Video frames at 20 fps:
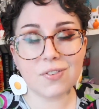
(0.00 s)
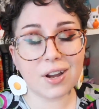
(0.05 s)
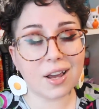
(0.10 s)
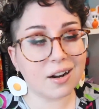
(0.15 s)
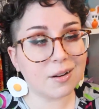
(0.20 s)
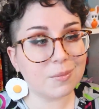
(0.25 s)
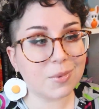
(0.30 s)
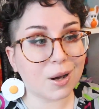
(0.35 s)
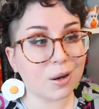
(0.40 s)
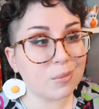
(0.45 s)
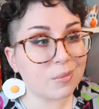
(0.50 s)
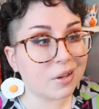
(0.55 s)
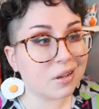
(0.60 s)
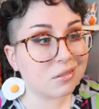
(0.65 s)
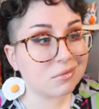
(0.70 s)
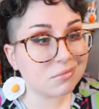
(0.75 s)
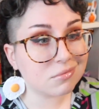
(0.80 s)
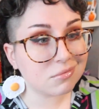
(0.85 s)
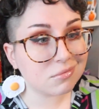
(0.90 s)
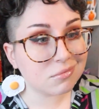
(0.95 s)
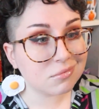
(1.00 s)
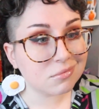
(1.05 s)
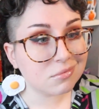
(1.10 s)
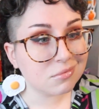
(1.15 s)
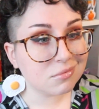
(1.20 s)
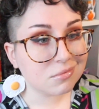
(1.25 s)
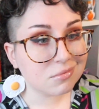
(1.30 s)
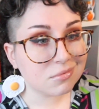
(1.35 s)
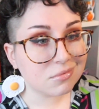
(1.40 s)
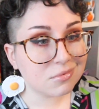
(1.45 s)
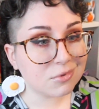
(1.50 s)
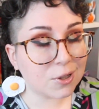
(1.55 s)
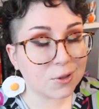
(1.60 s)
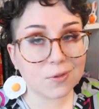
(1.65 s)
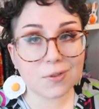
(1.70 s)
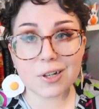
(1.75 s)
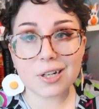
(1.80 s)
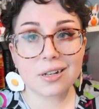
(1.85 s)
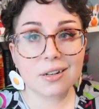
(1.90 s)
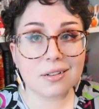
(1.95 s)
forget about me
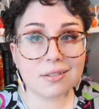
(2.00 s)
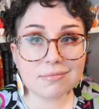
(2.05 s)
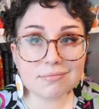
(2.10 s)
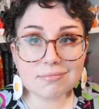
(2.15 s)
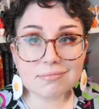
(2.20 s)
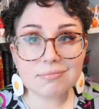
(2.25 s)
over here.